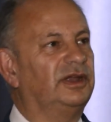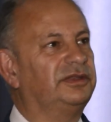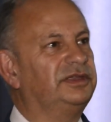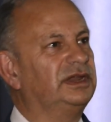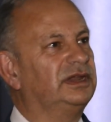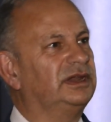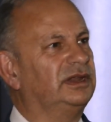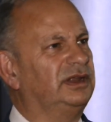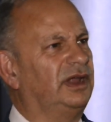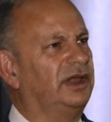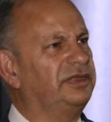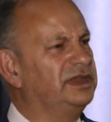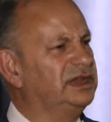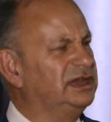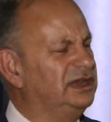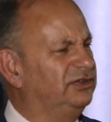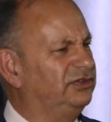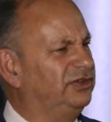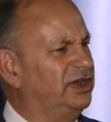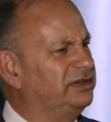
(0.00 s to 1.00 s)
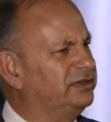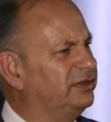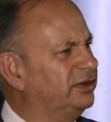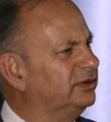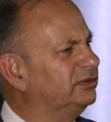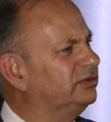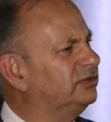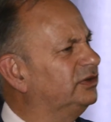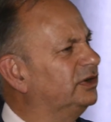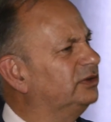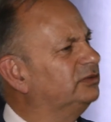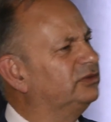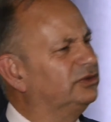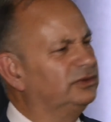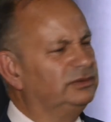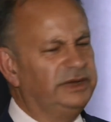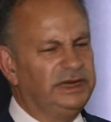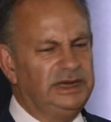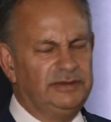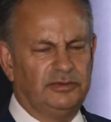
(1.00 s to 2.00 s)
I think, I think he said that uh,
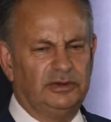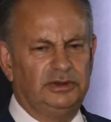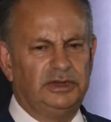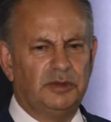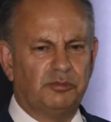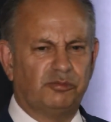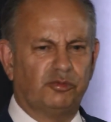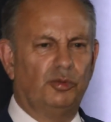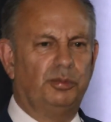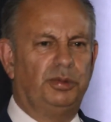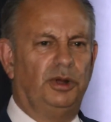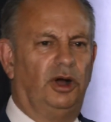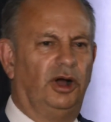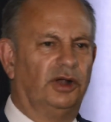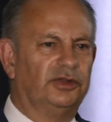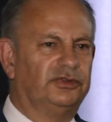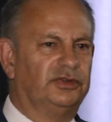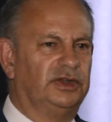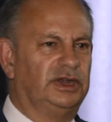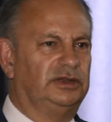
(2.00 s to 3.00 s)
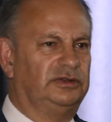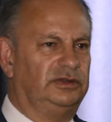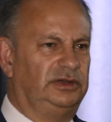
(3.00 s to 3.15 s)
to leave the Liberal Party,